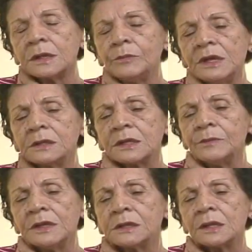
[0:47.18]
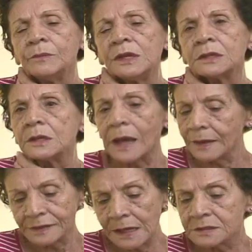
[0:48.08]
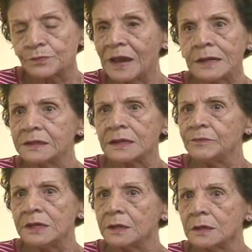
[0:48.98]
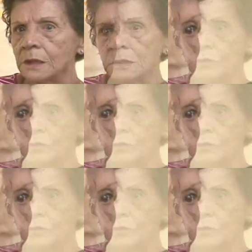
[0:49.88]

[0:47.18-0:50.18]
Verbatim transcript: I would shake all the time, and so did my legs.